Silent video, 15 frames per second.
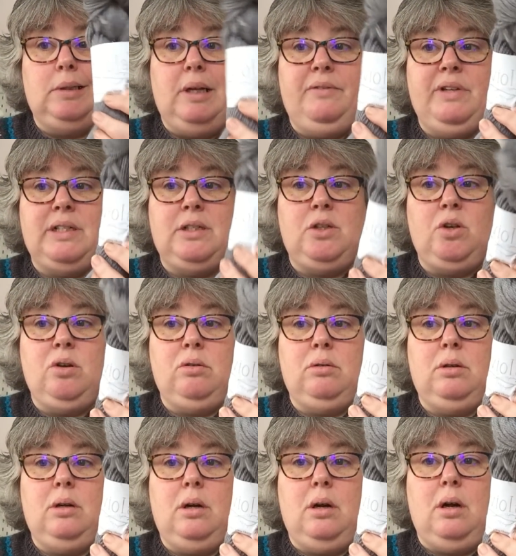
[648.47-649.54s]
If it's not,
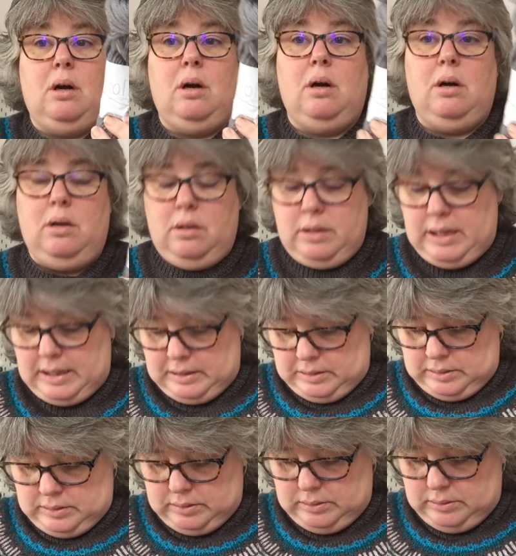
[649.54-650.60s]

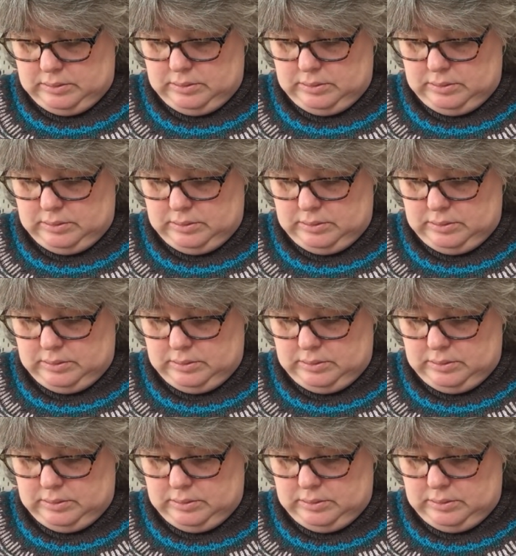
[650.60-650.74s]
then